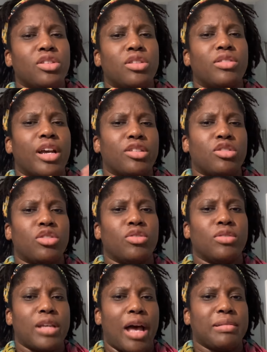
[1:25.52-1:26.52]
There's
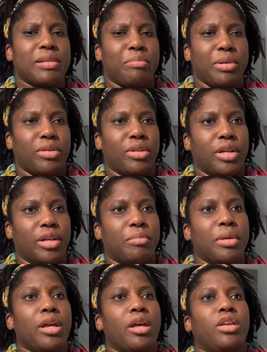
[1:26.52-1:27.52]
two types of
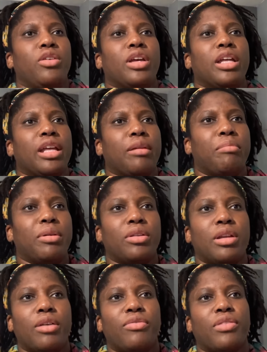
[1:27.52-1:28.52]
buildup. You can get
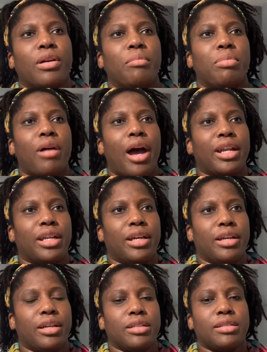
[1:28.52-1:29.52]
buildup from
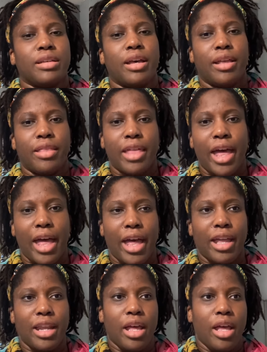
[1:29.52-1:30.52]
products
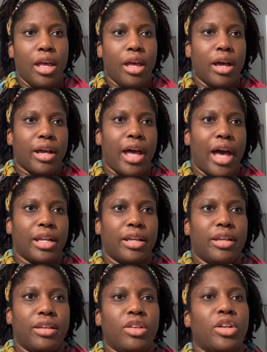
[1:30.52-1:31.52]
that kind
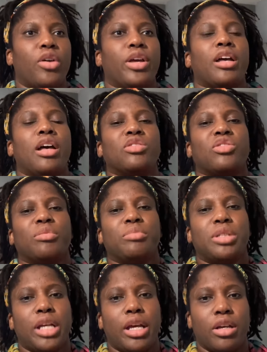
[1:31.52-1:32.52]
of, it comes from
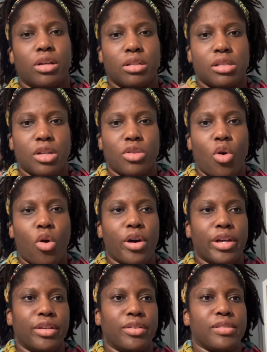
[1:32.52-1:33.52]
gels and
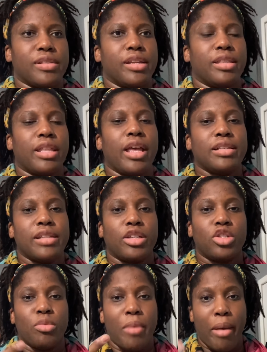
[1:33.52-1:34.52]
oils and things
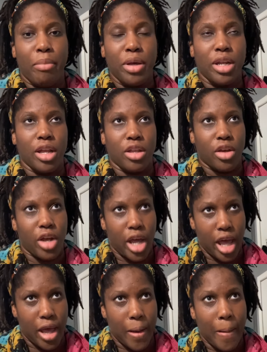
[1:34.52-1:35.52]
that you may put in your
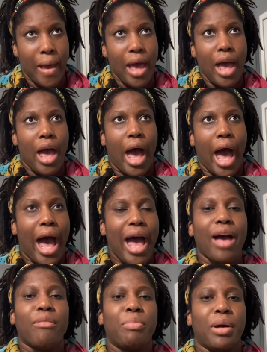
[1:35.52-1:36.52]
hair. I
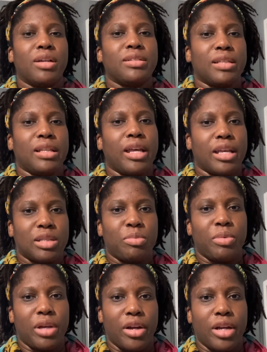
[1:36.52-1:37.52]
have personally
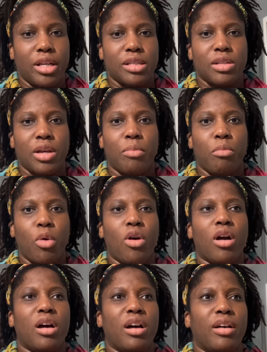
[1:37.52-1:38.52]
experienced
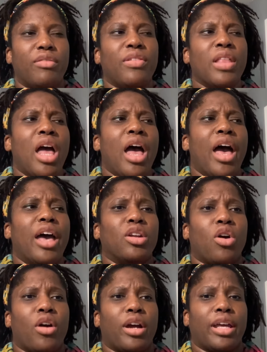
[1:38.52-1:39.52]
more of an
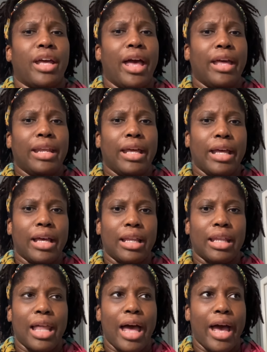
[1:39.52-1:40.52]
organic,
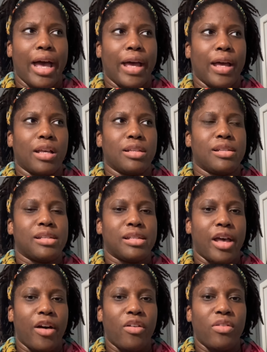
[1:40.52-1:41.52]
like
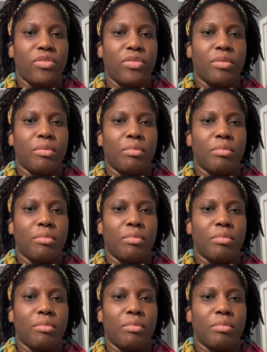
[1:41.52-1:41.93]
self-made